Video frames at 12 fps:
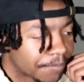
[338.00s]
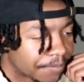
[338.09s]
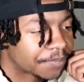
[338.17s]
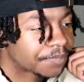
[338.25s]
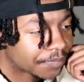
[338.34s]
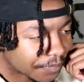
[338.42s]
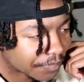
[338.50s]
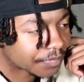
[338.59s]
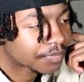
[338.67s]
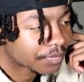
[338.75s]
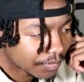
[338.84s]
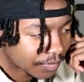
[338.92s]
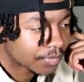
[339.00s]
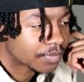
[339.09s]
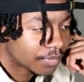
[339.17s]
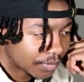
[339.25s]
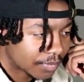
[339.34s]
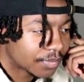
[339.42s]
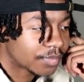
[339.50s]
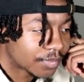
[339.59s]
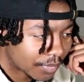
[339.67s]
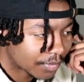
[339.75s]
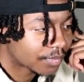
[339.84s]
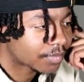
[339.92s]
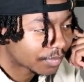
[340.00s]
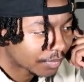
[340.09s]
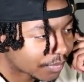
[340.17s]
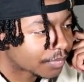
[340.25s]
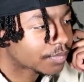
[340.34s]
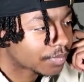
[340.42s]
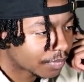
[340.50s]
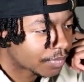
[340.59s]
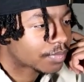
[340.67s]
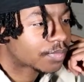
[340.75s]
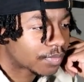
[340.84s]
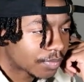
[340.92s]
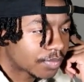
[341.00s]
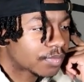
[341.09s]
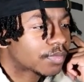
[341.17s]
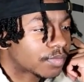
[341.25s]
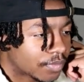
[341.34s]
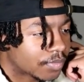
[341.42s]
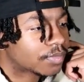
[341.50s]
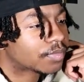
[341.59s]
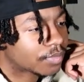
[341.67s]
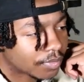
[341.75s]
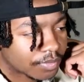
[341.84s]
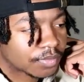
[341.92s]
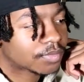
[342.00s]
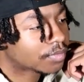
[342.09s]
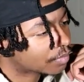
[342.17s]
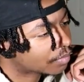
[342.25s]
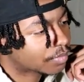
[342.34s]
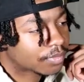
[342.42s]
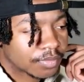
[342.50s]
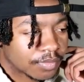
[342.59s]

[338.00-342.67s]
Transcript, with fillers: neck, talk about I'm not getting shit. Nah, how you gonna talk about weights when you can't even pay for the